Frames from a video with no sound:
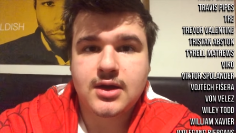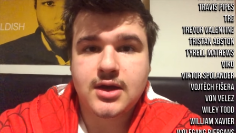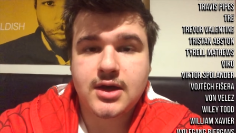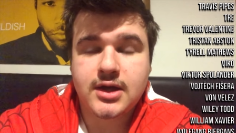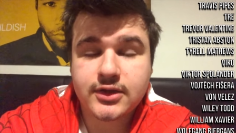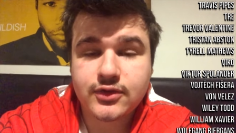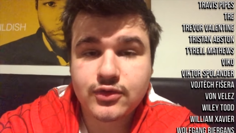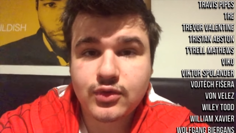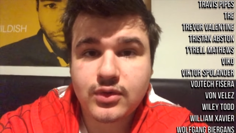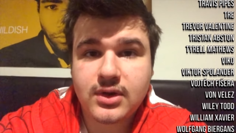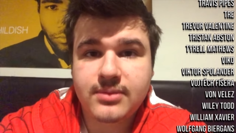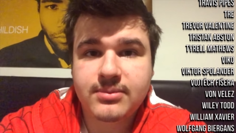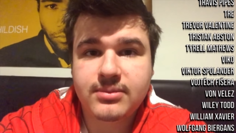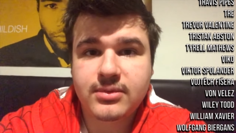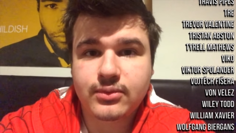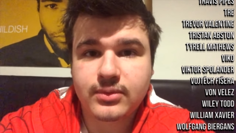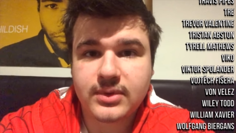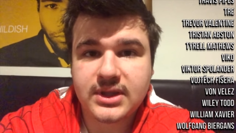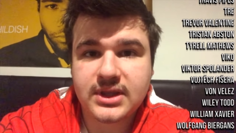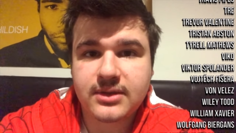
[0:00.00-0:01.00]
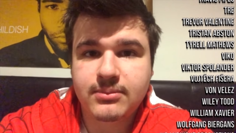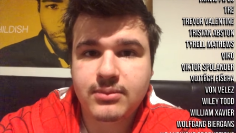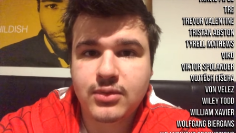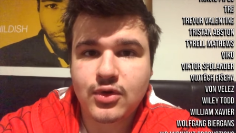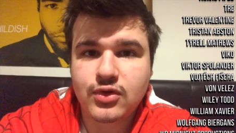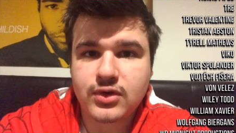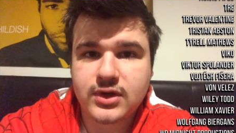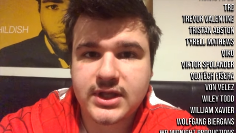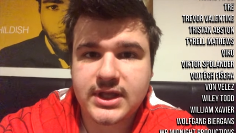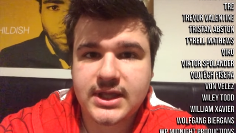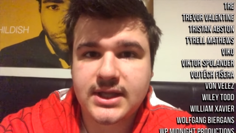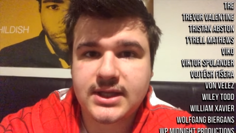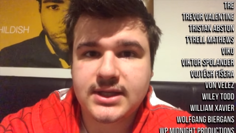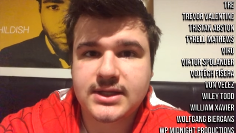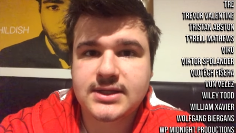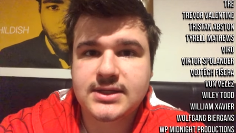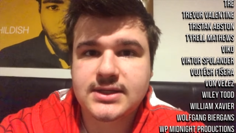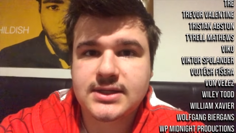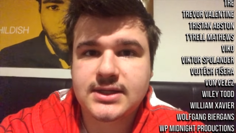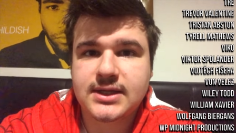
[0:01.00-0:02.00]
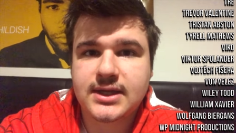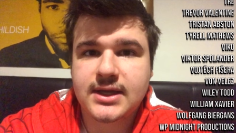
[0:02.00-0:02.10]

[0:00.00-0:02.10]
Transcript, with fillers: I grew up a really poor kid,